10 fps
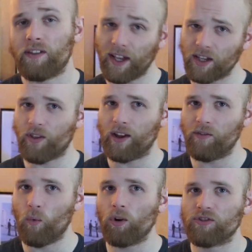Thank you then
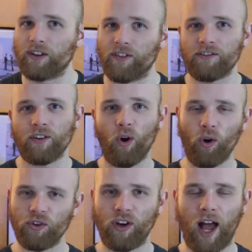for watching this
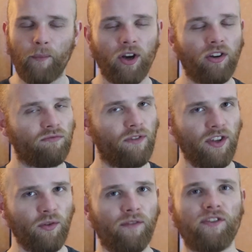Audio Llama
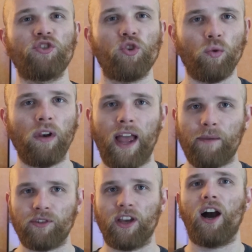review of the Dual
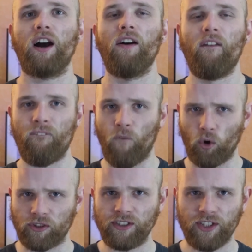
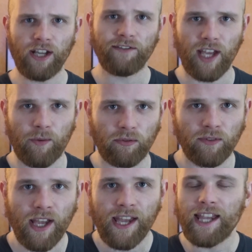MTR-40 turntable.